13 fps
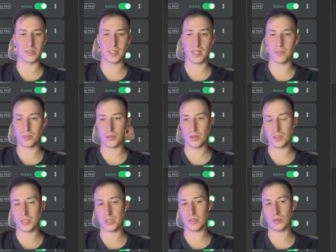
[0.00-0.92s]
side
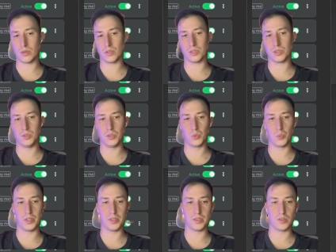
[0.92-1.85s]
projects or do it
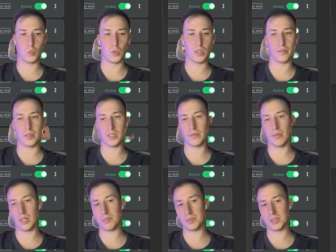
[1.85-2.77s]
with one of the
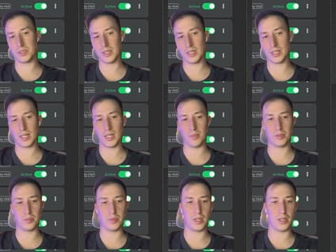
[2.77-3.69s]
developers that
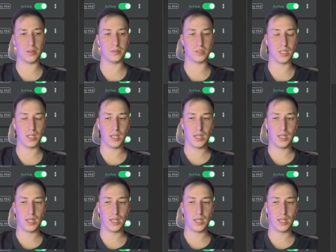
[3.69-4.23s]
helping me out.